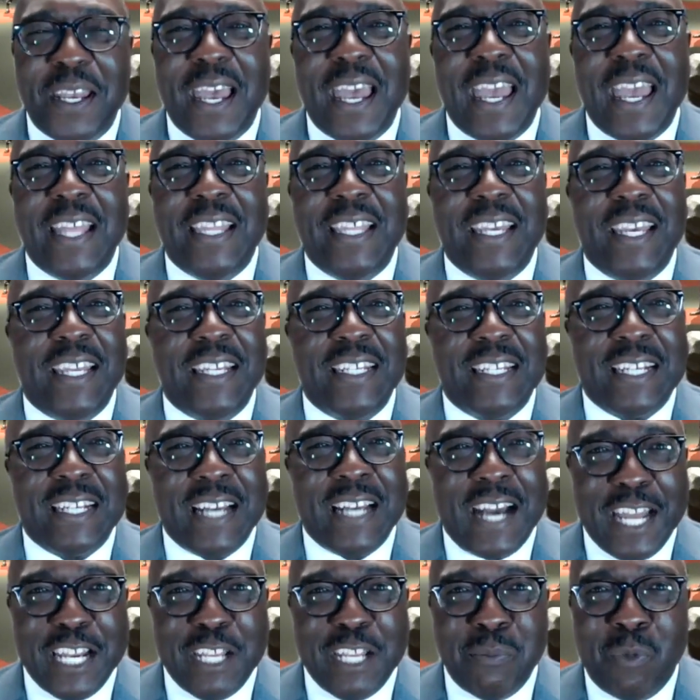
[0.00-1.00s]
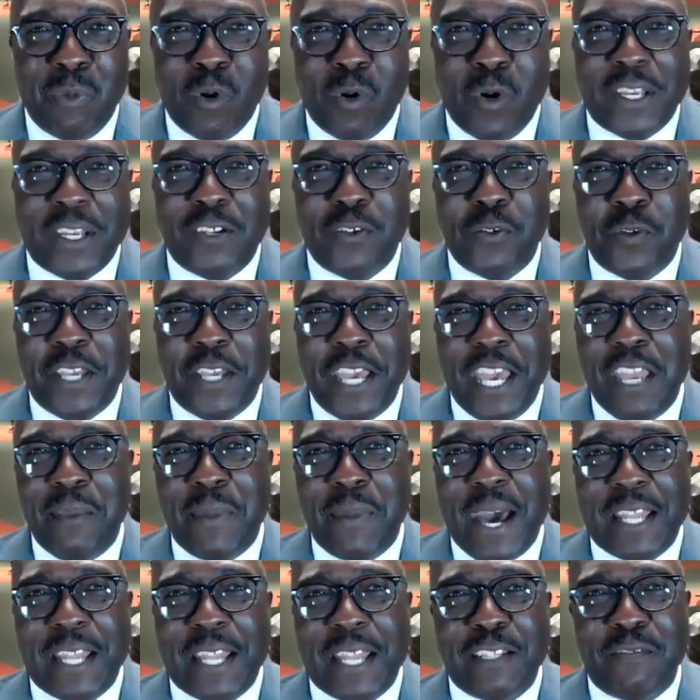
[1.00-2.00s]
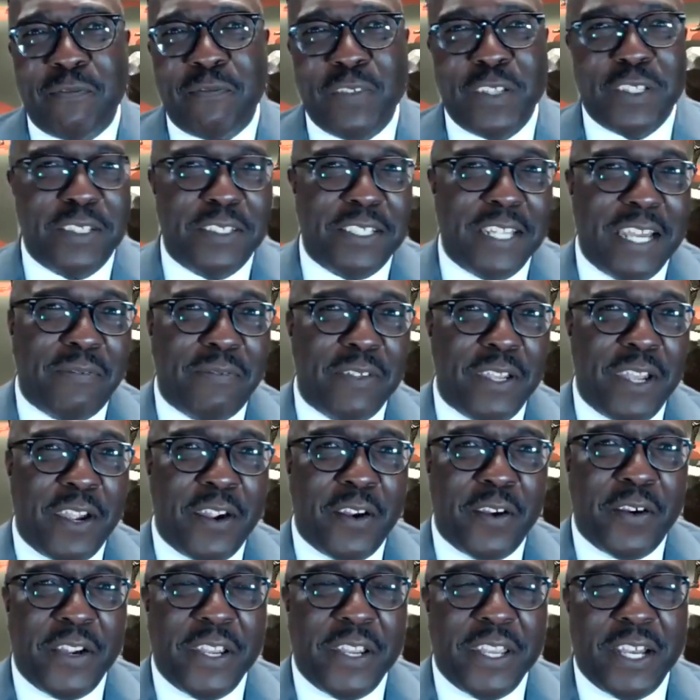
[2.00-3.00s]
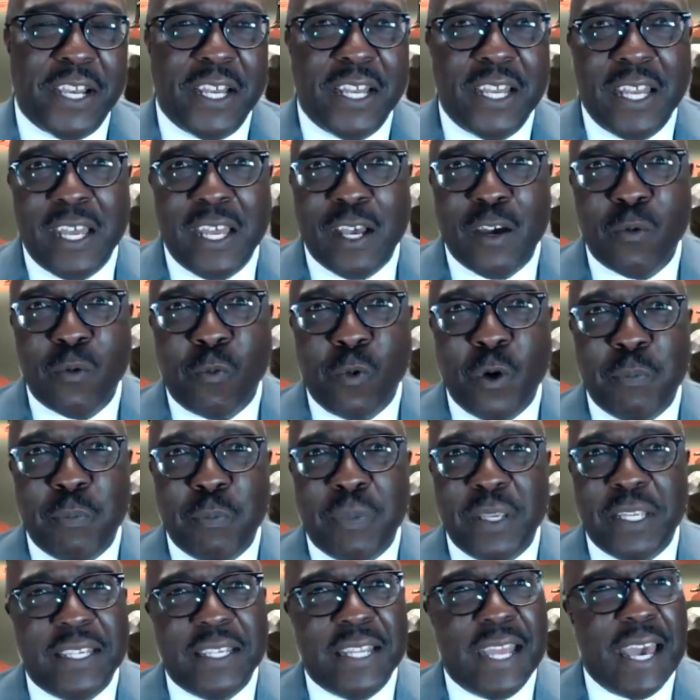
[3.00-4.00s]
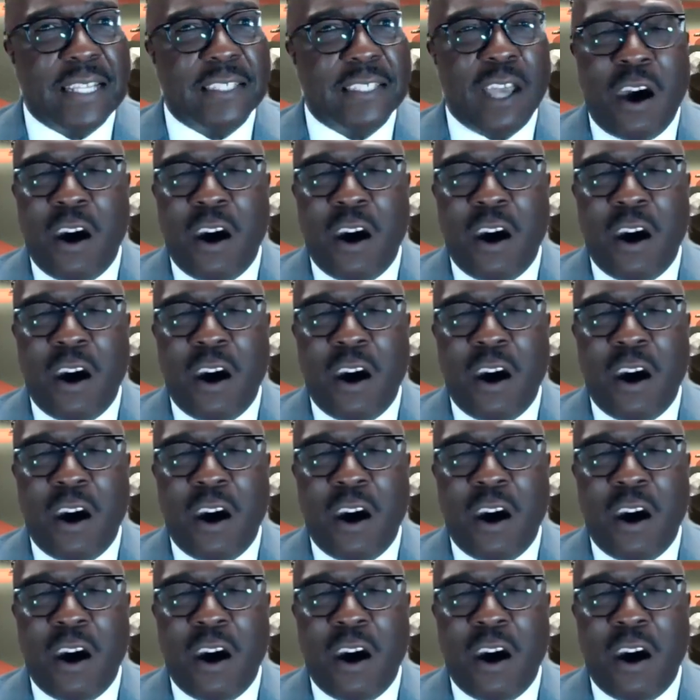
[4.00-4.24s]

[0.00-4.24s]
And then Connie Morgan, who came out of the Philadelphia area, would be next.